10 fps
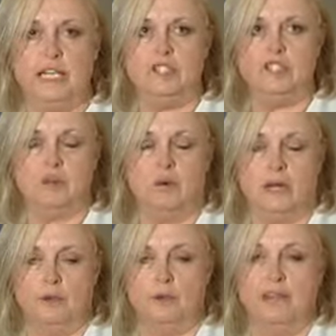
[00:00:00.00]
Each
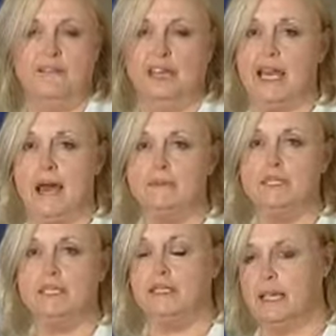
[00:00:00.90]
squad will have a
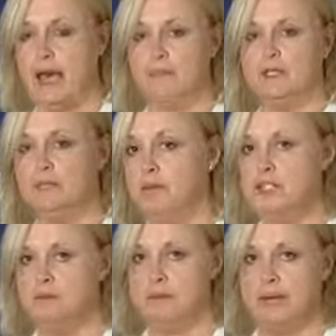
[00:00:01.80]
captain, and the captain
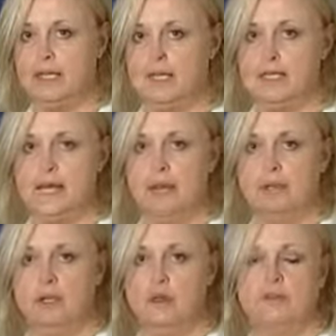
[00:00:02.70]
must remain at the
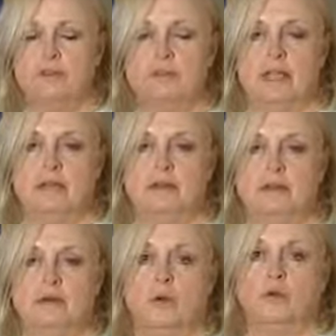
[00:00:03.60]
table
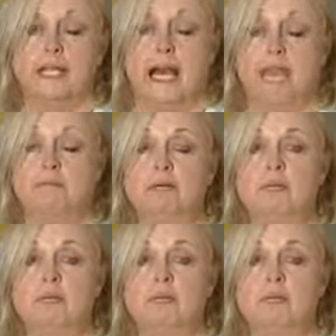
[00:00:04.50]
the whole time,